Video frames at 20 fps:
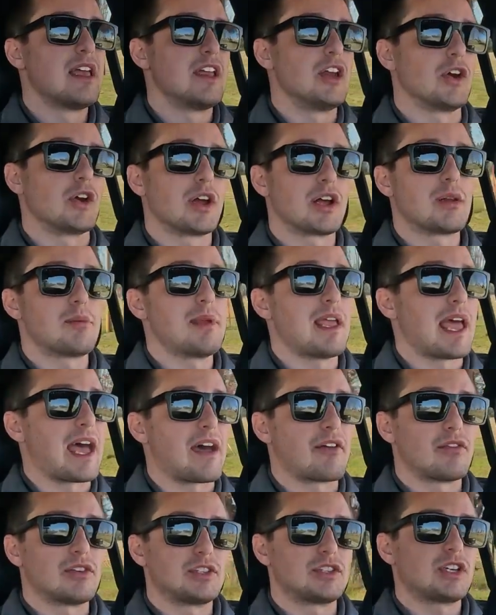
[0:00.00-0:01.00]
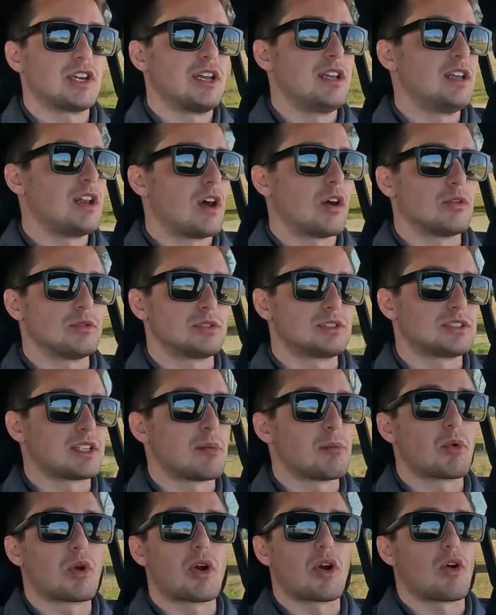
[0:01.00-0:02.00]
you're going to be averaging, you know,
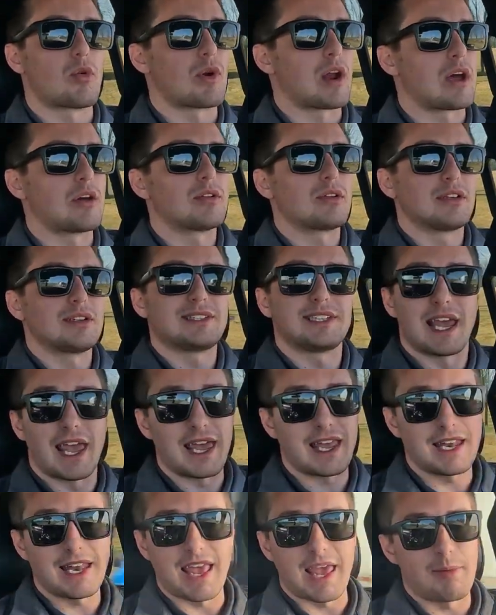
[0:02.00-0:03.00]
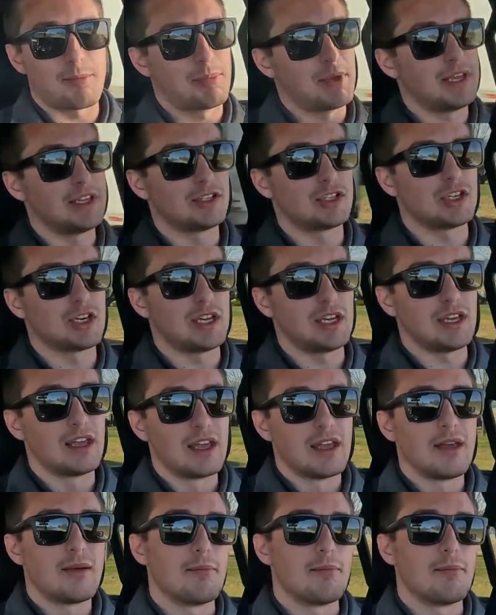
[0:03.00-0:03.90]
somewhere around 10 MPG,